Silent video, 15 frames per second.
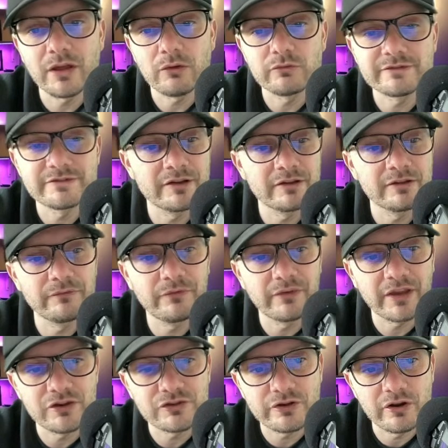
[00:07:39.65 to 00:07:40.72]
I will see the
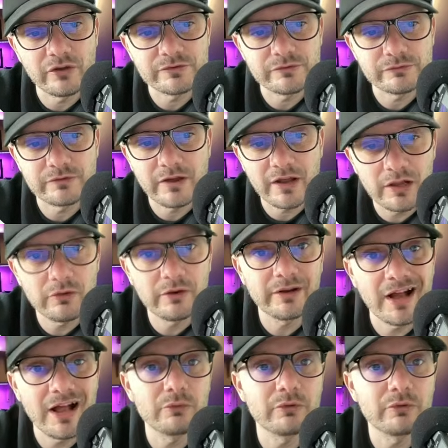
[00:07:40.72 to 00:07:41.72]
identification also. So how